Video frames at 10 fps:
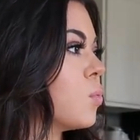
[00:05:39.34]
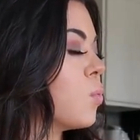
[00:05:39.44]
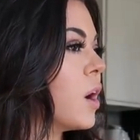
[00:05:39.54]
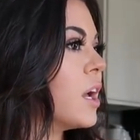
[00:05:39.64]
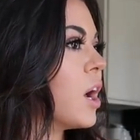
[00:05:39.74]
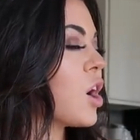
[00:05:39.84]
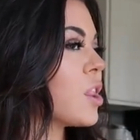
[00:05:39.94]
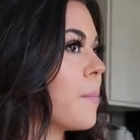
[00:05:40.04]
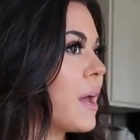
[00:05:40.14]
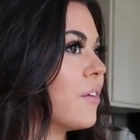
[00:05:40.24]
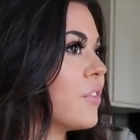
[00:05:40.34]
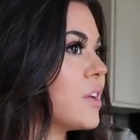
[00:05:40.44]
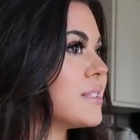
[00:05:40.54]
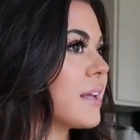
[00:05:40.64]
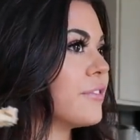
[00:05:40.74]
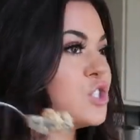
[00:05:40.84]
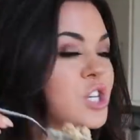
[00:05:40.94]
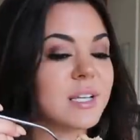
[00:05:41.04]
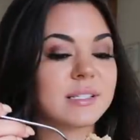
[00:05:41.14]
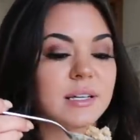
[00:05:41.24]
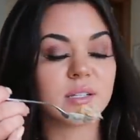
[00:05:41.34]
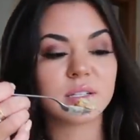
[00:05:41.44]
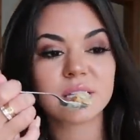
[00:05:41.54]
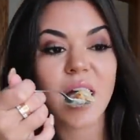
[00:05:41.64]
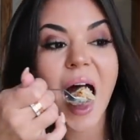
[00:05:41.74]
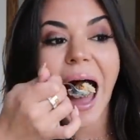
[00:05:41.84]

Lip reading: what are the benefits of chia seeds?